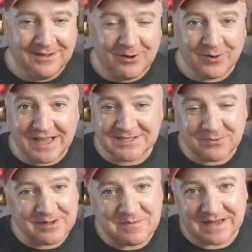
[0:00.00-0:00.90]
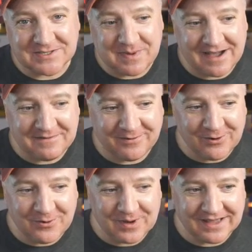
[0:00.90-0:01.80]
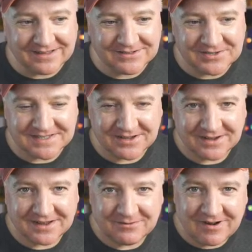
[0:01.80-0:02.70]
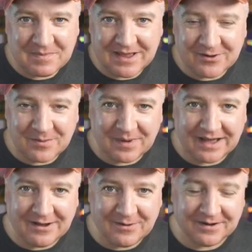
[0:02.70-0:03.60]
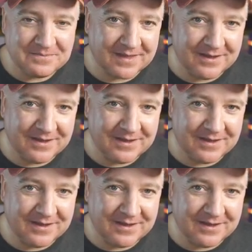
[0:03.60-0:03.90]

Okay, so welcome back to part four. We are just wrapping up our